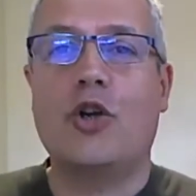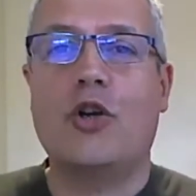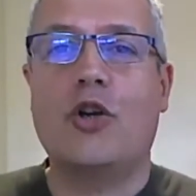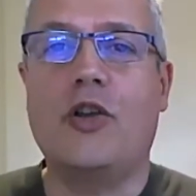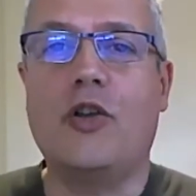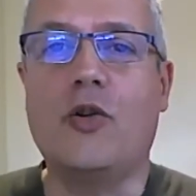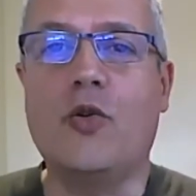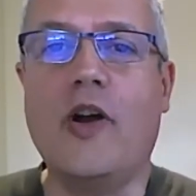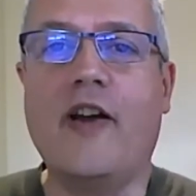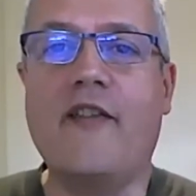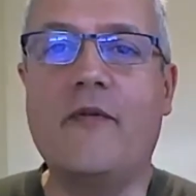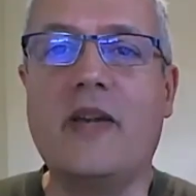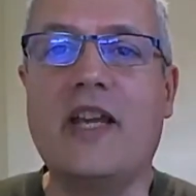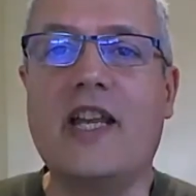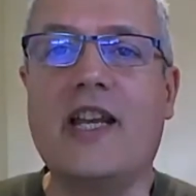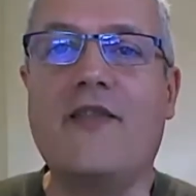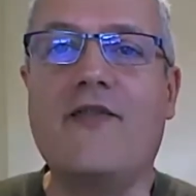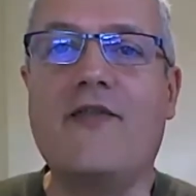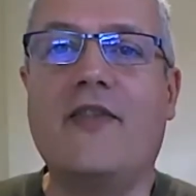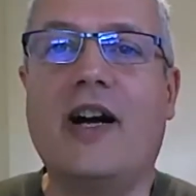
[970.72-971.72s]
You have been
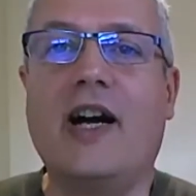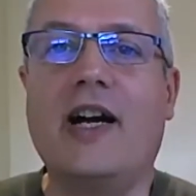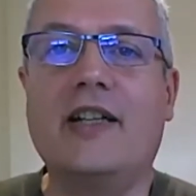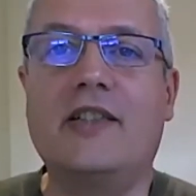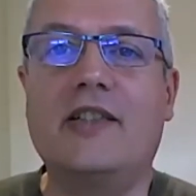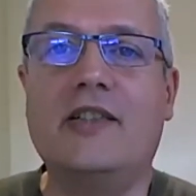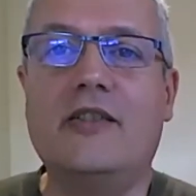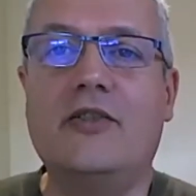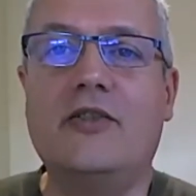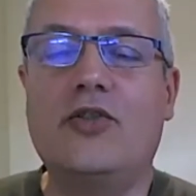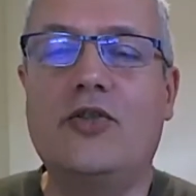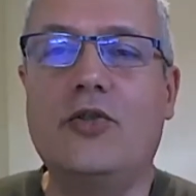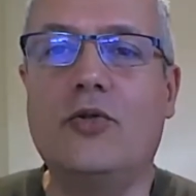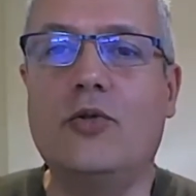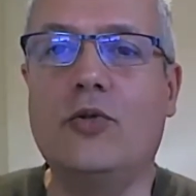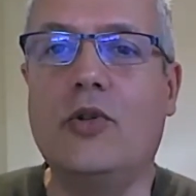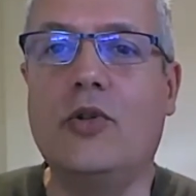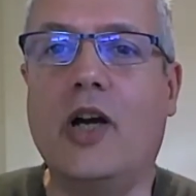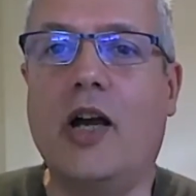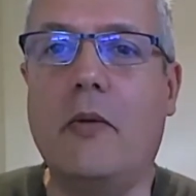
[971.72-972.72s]
invited
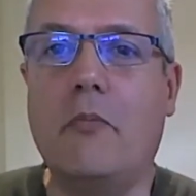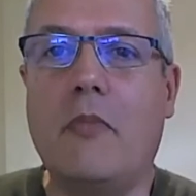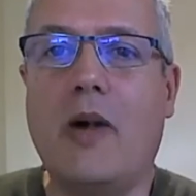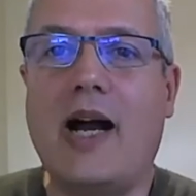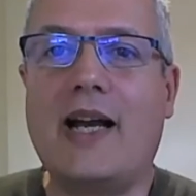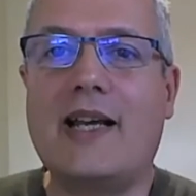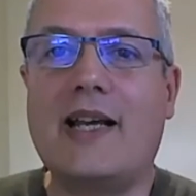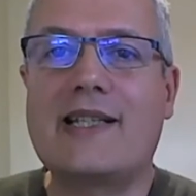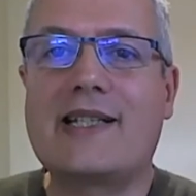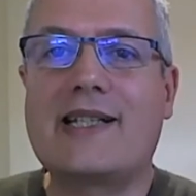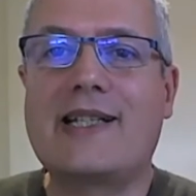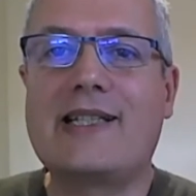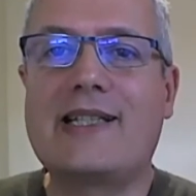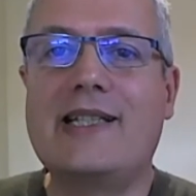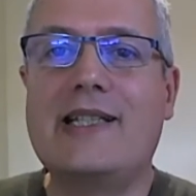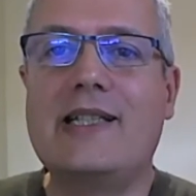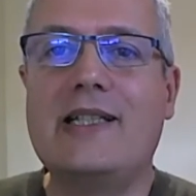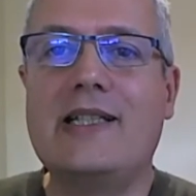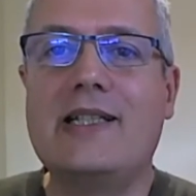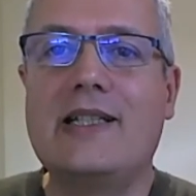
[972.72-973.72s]
to a
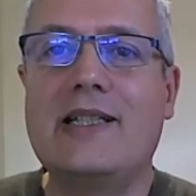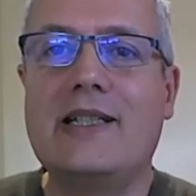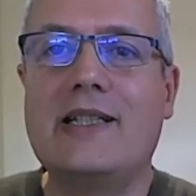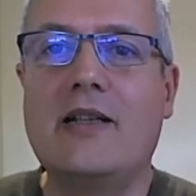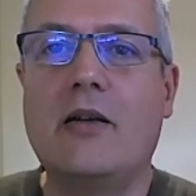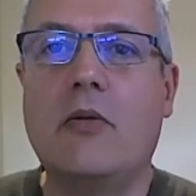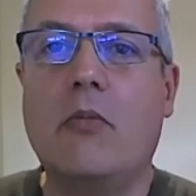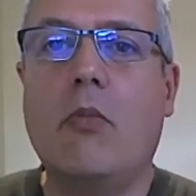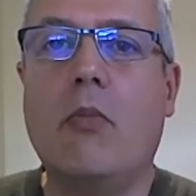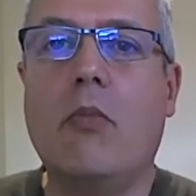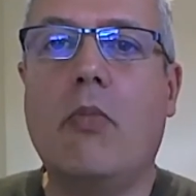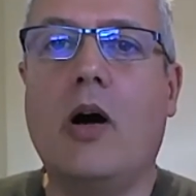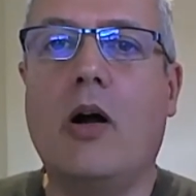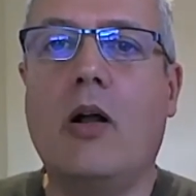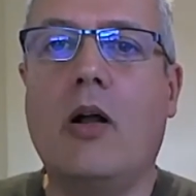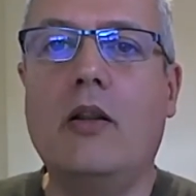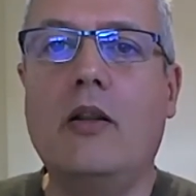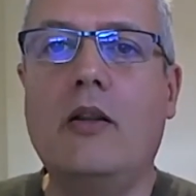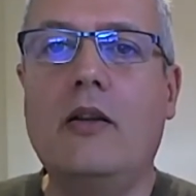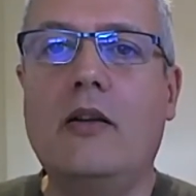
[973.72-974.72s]
masked
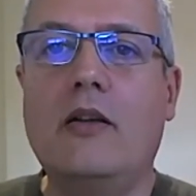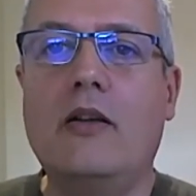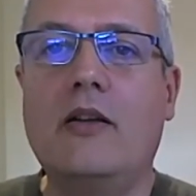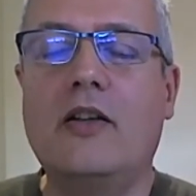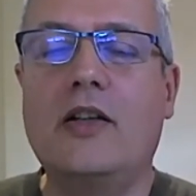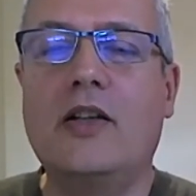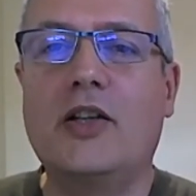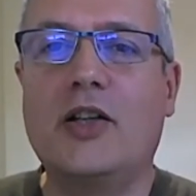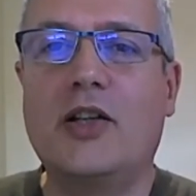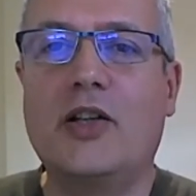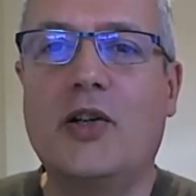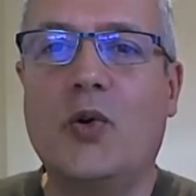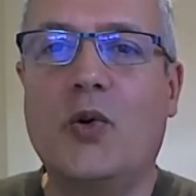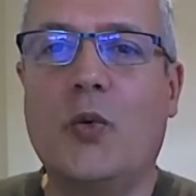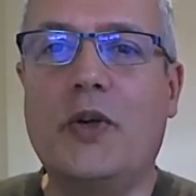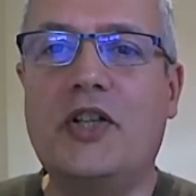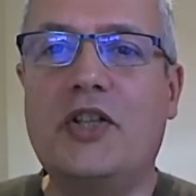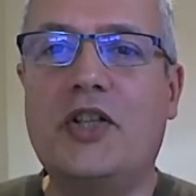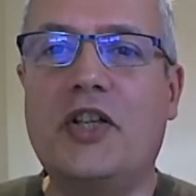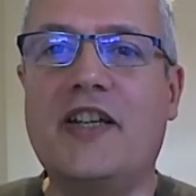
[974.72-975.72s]
ball,
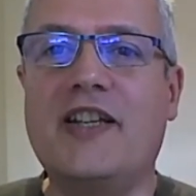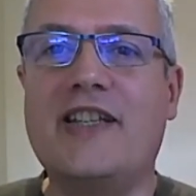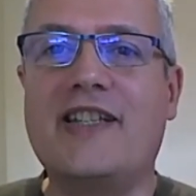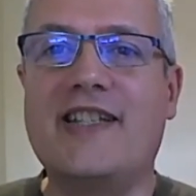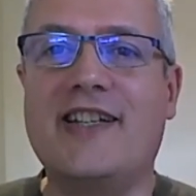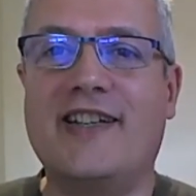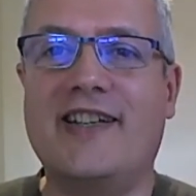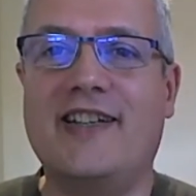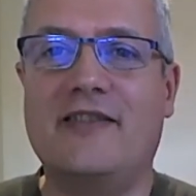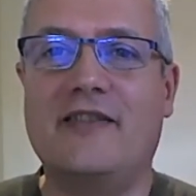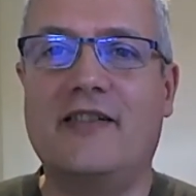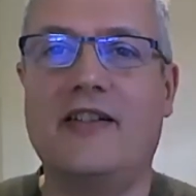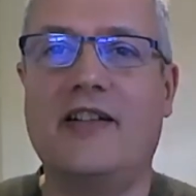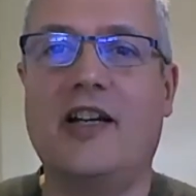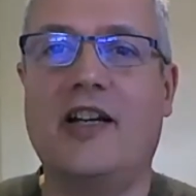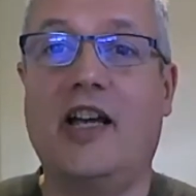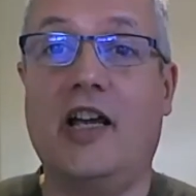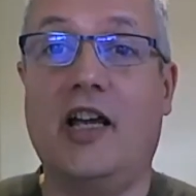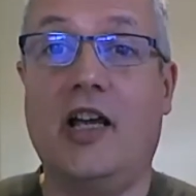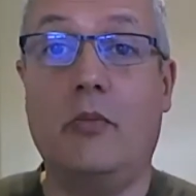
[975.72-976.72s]
which is a
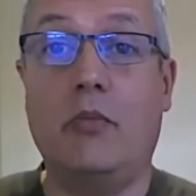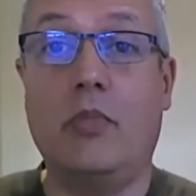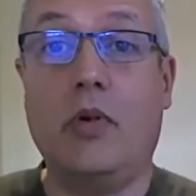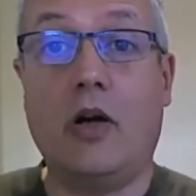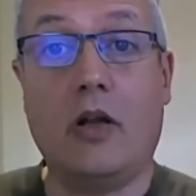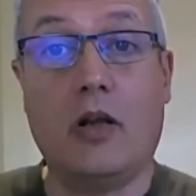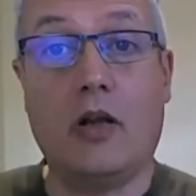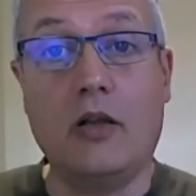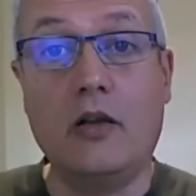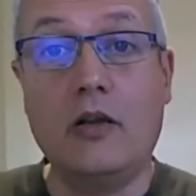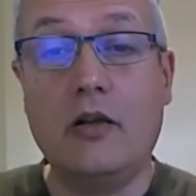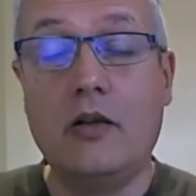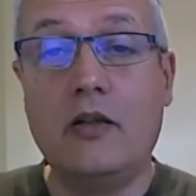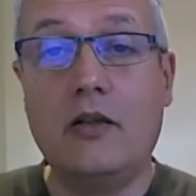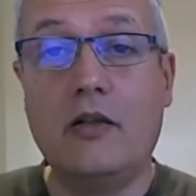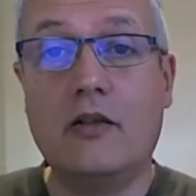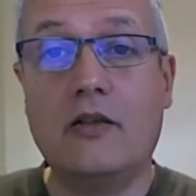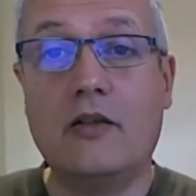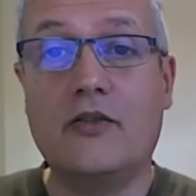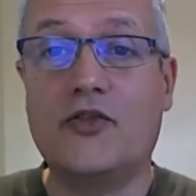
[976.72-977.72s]
ball,
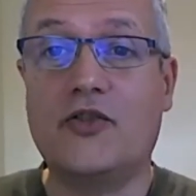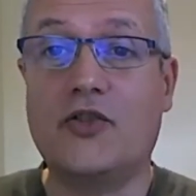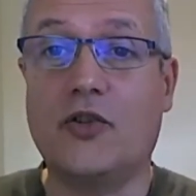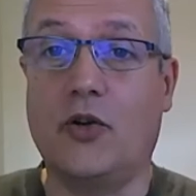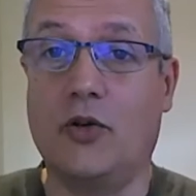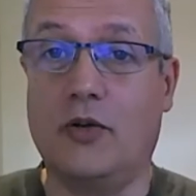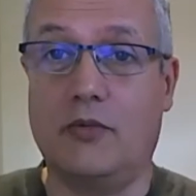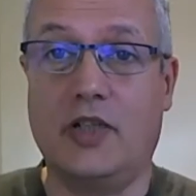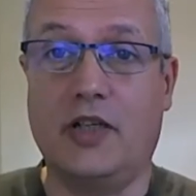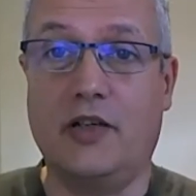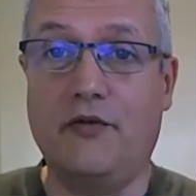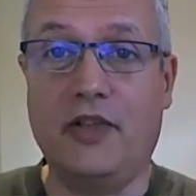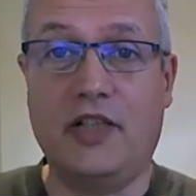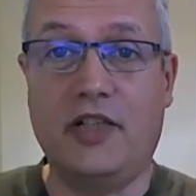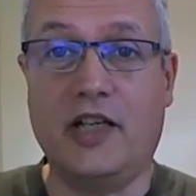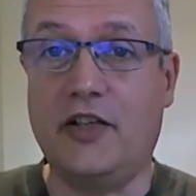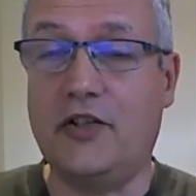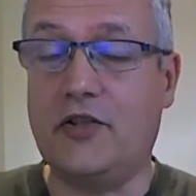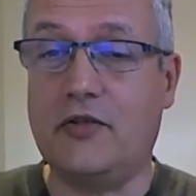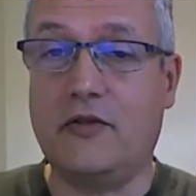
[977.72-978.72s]
so an
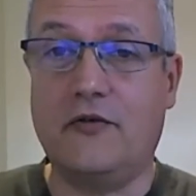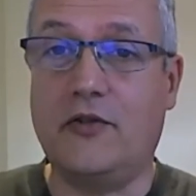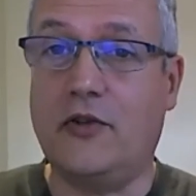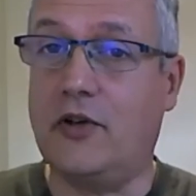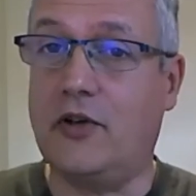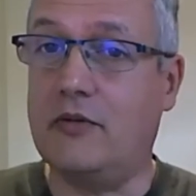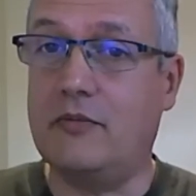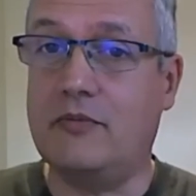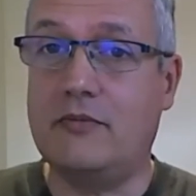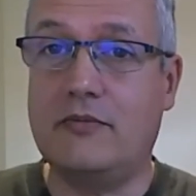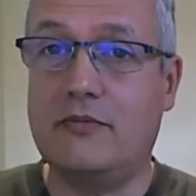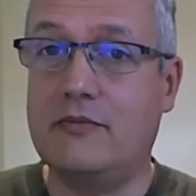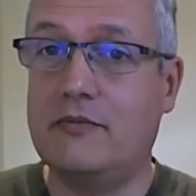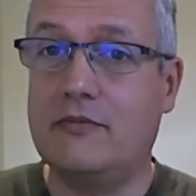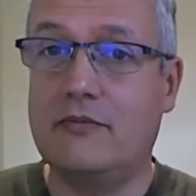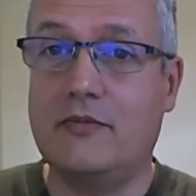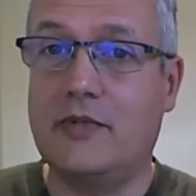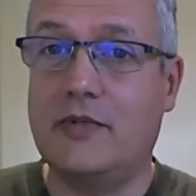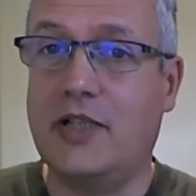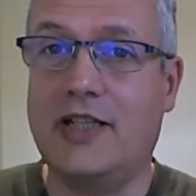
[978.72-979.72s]
invitation for
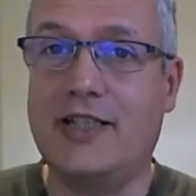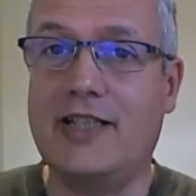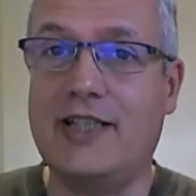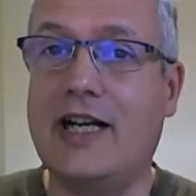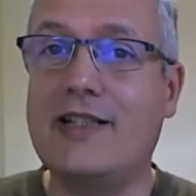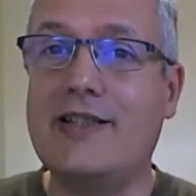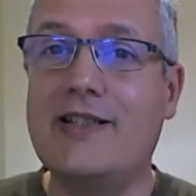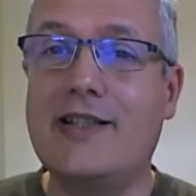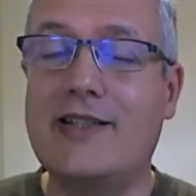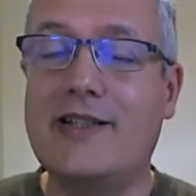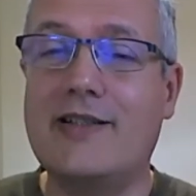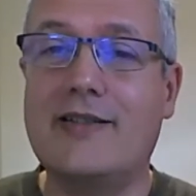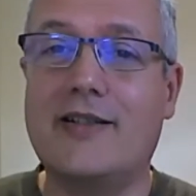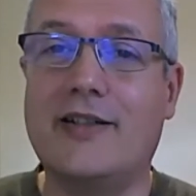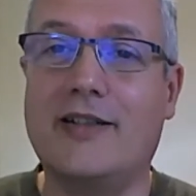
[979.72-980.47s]
a dance,